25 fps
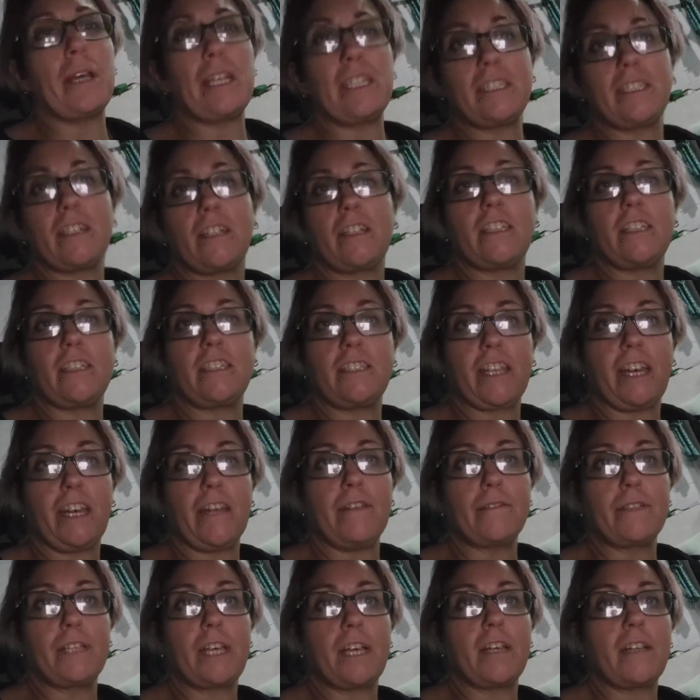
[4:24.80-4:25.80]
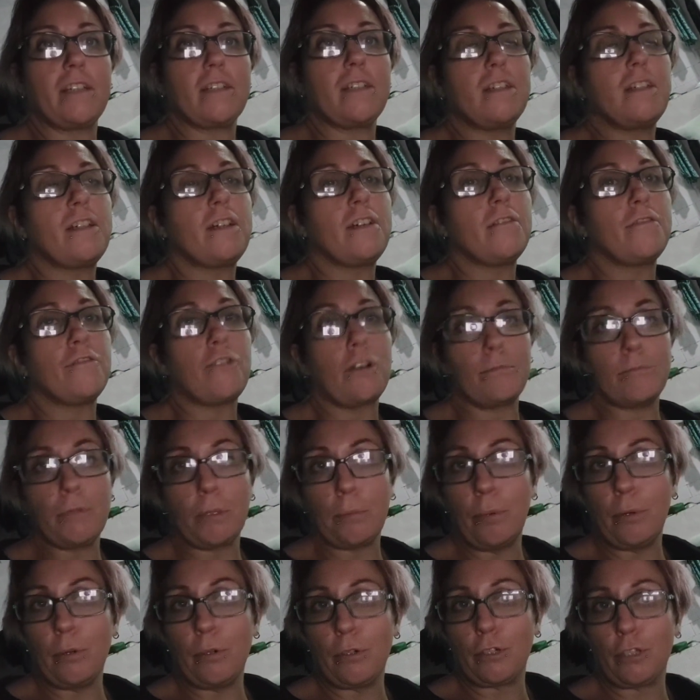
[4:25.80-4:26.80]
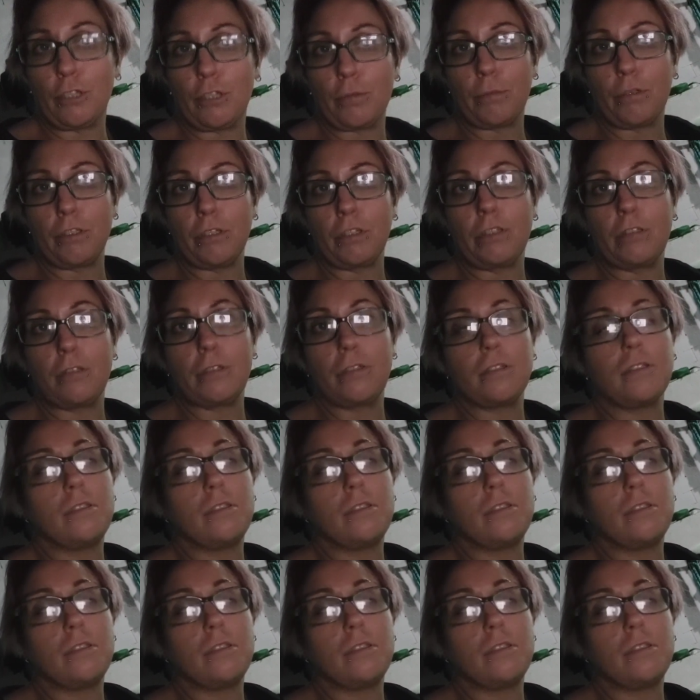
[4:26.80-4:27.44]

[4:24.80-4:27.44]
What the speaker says: basically saves her from the punishment